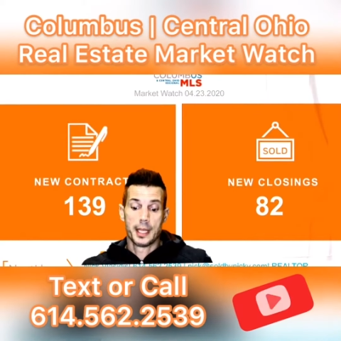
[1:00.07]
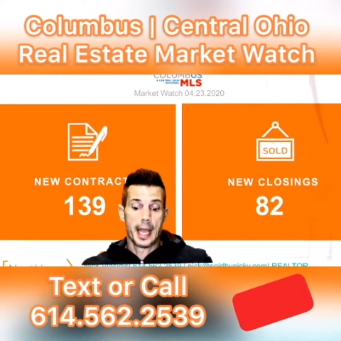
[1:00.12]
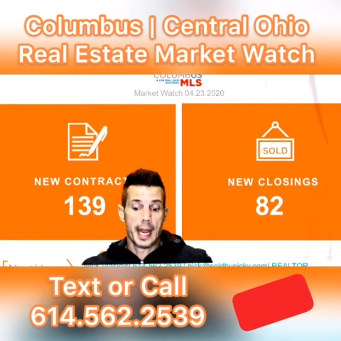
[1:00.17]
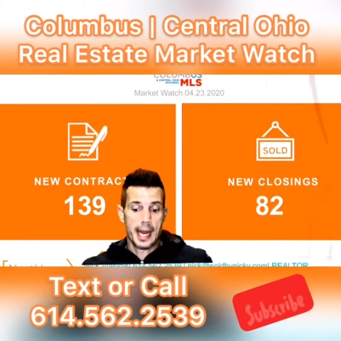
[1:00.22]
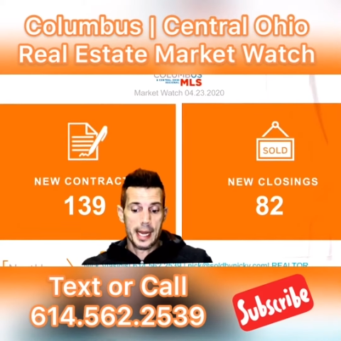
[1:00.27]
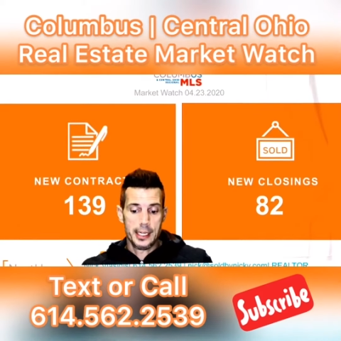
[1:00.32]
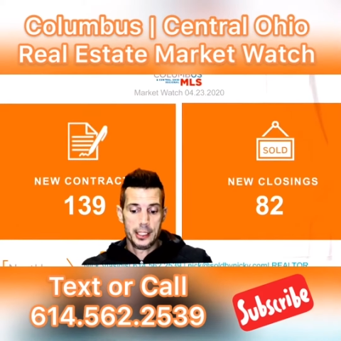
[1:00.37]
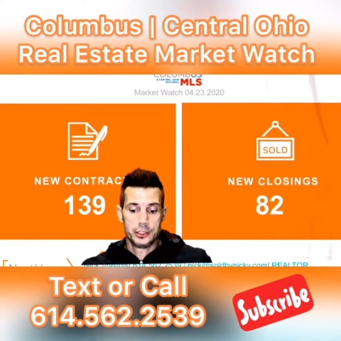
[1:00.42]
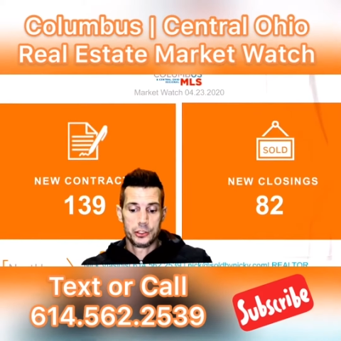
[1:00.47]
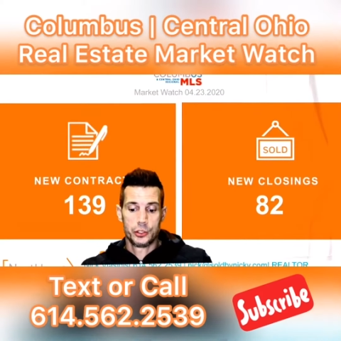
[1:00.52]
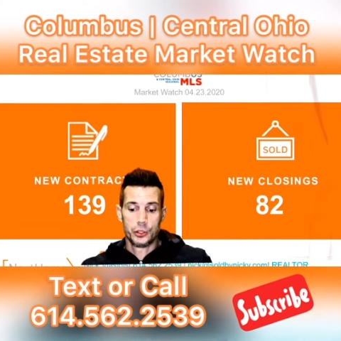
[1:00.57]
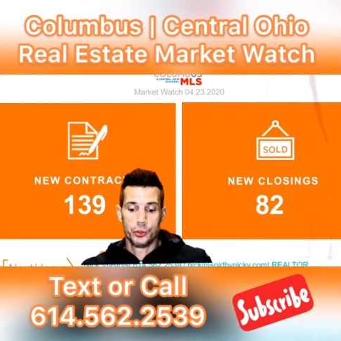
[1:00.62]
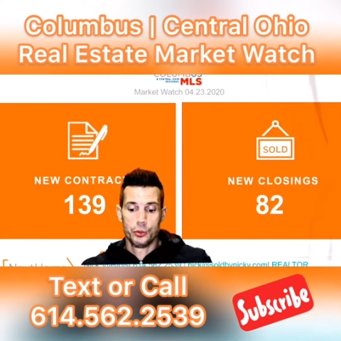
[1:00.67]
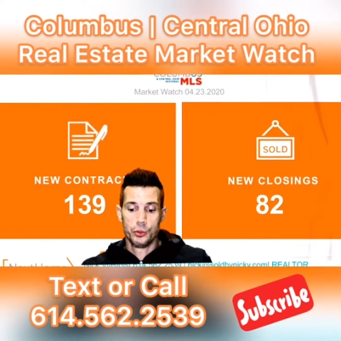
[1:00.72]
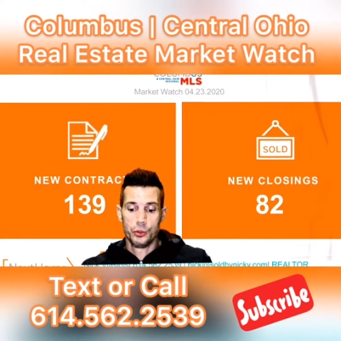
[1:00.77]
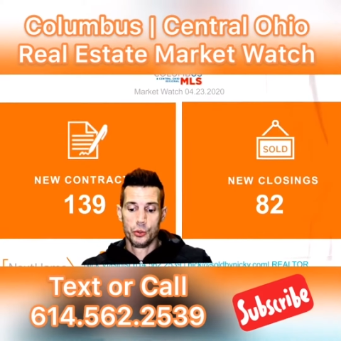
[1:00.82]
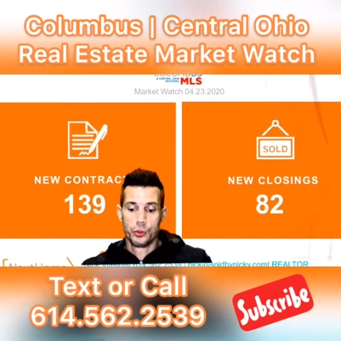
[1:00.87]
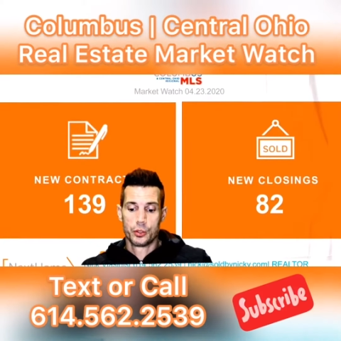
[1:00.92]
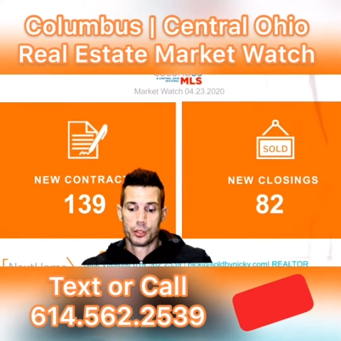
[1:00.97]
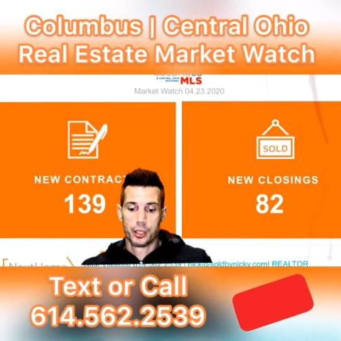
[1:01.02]
82
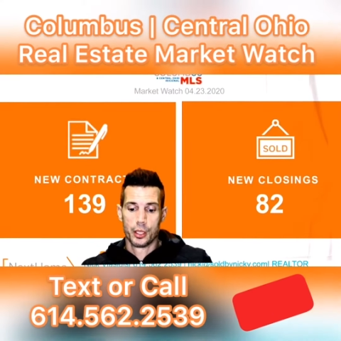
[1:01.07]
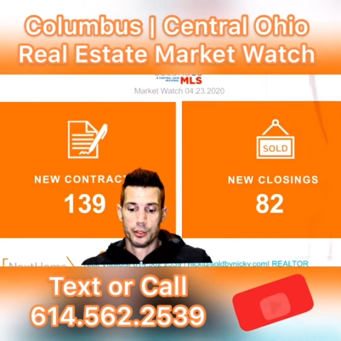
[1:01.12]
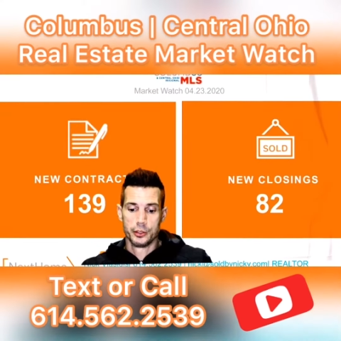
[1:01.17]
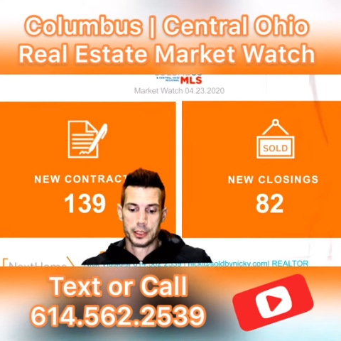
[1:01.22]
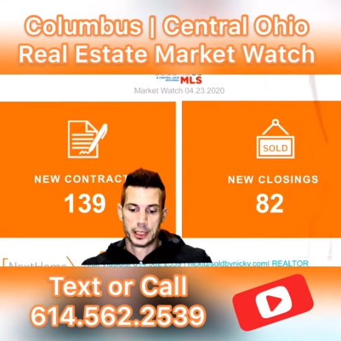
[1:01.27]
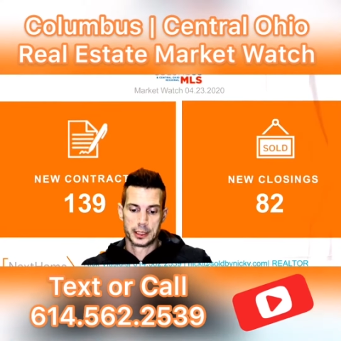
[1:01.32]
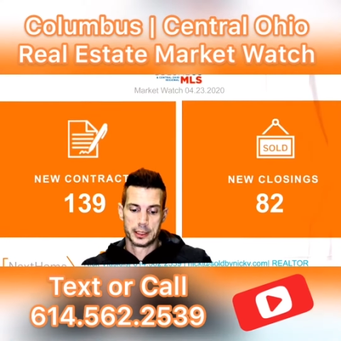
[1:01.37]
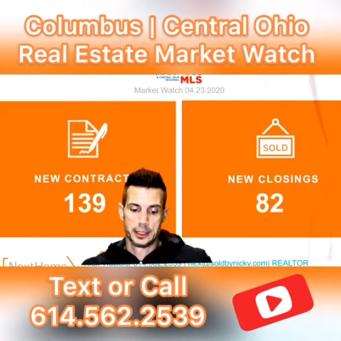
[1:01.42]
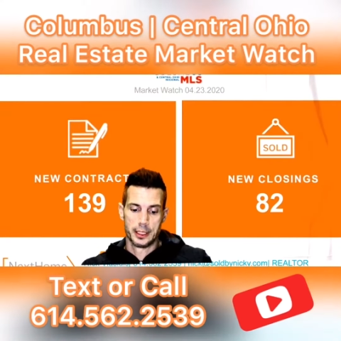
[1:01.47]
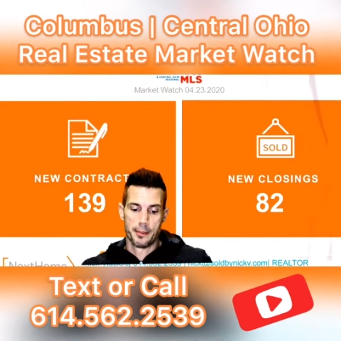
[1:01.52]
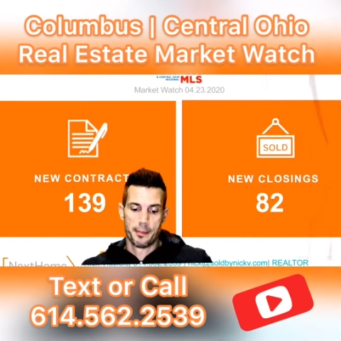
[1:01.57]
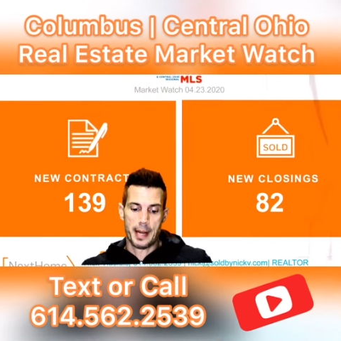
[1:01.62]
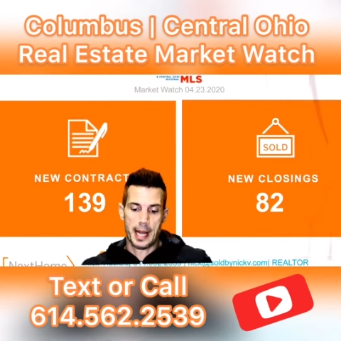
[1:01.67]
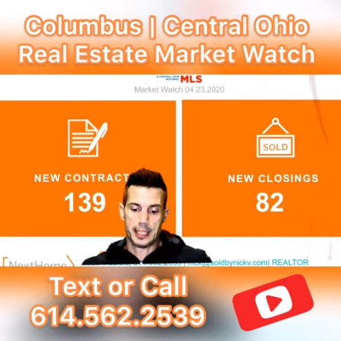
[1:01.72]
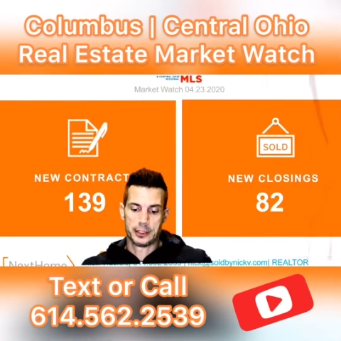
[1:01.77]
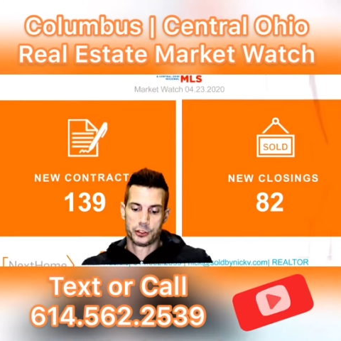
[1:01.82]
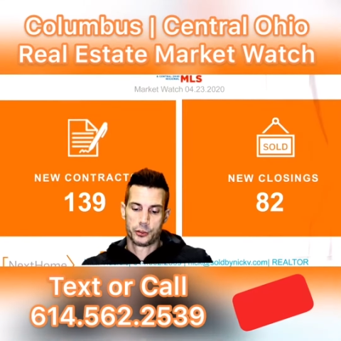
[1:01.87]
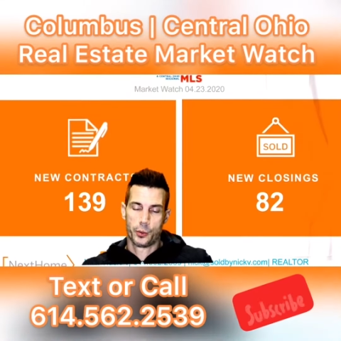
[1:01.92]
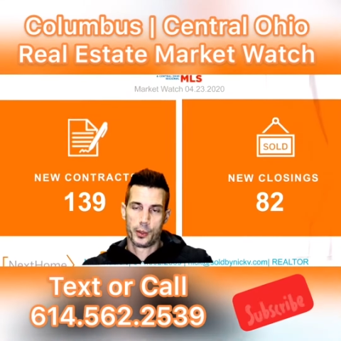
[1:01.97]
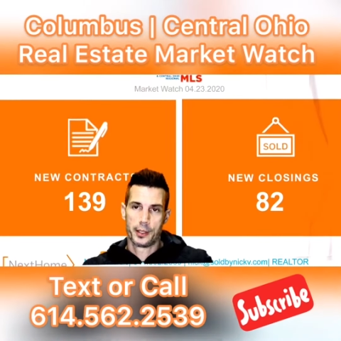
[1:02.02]
new closings in the
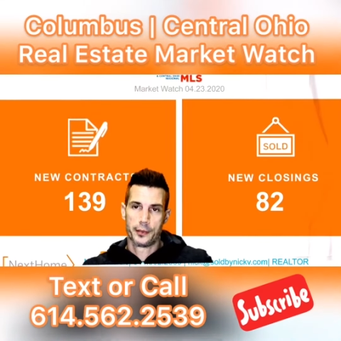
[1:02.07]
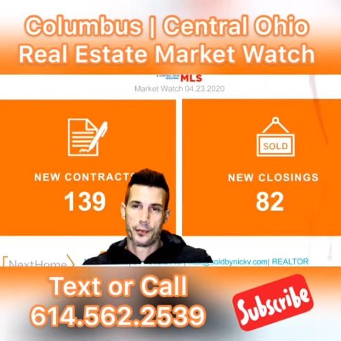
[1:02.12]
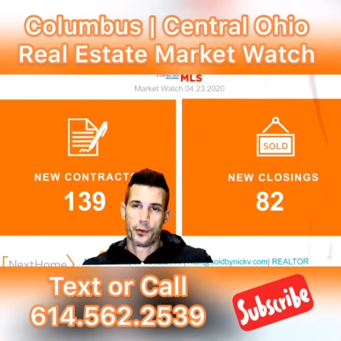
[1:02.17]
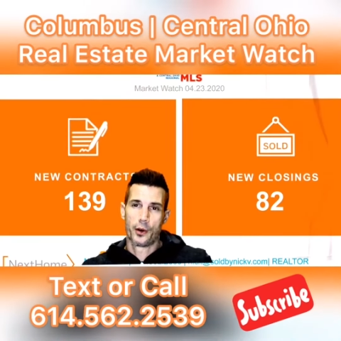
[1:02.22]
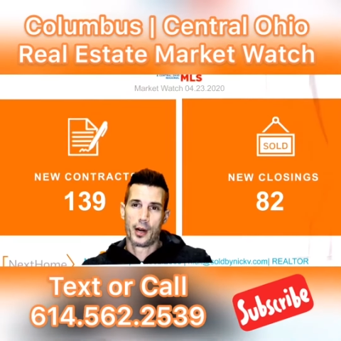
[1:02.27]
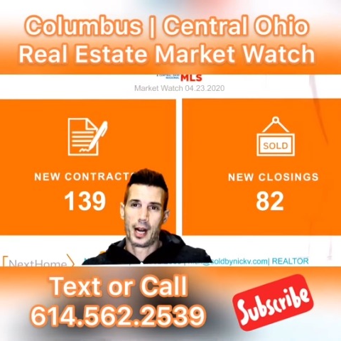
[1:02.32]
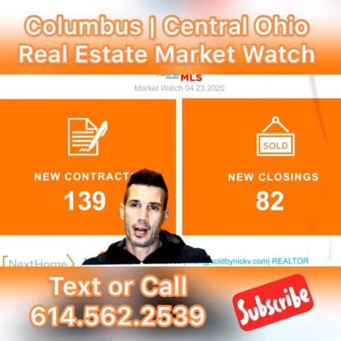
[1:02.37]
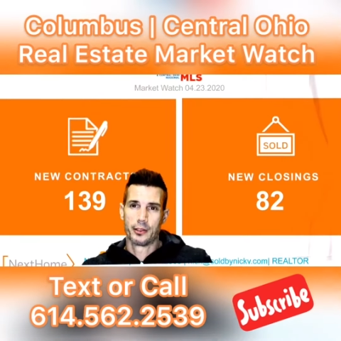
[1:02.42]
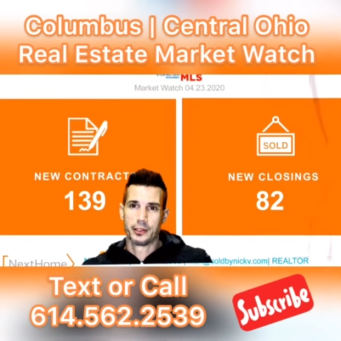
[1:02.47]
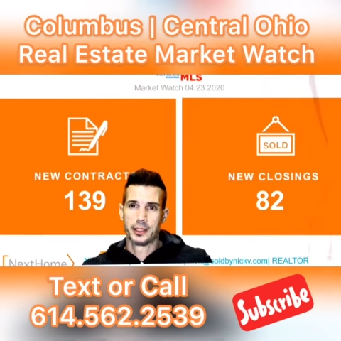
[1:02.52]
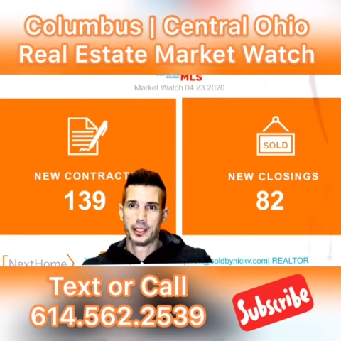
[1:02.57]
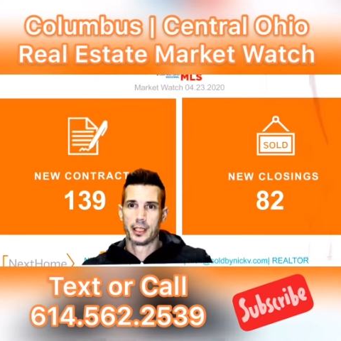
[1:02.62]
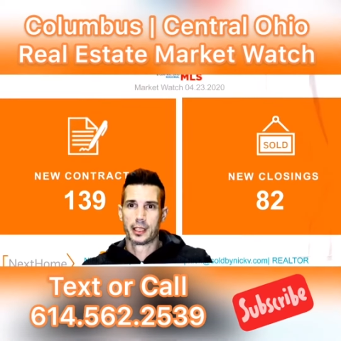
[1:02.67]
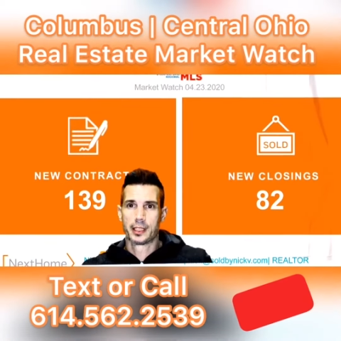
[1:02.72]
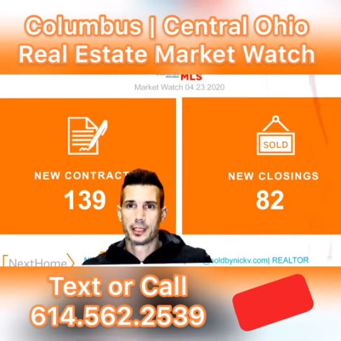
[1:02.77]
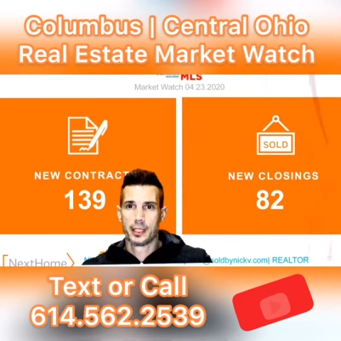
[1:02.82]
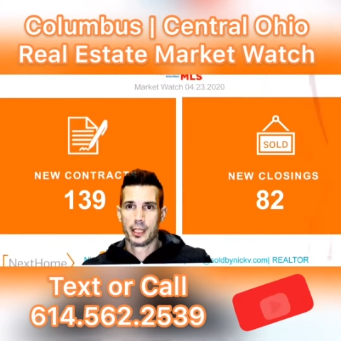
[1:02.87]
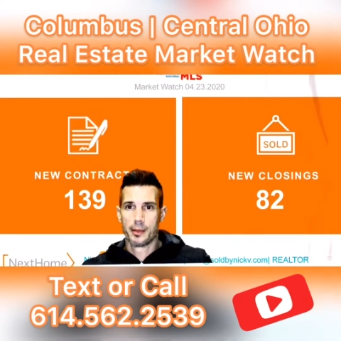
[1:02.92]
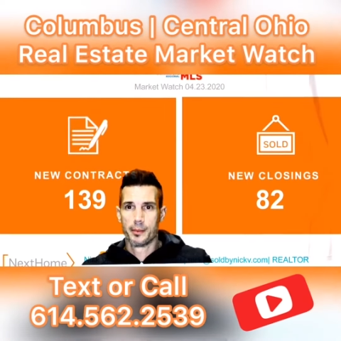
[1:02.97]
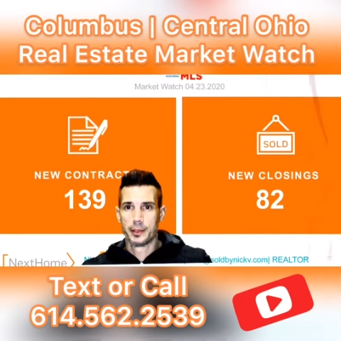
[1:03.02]
past 24 hours in the
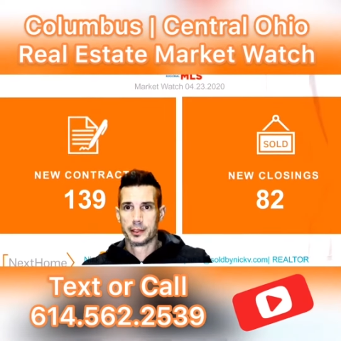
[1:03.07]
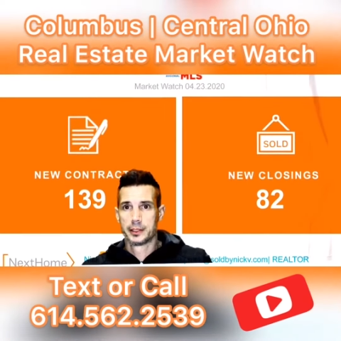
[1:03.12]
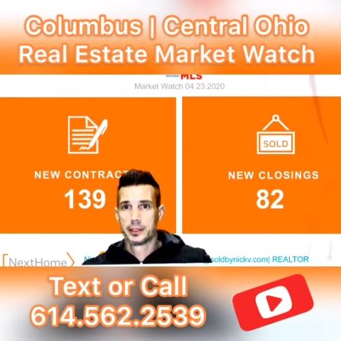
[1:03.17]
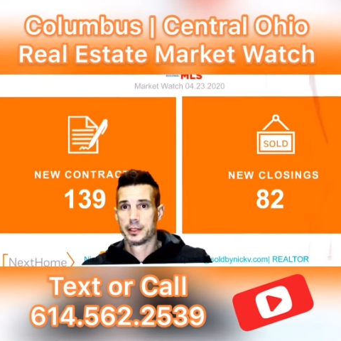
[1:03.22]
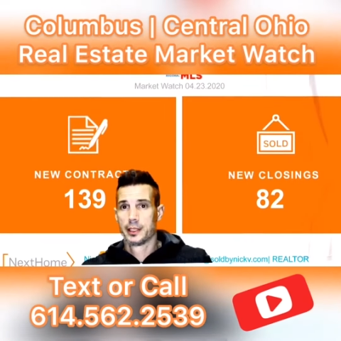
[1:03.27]
Columbus,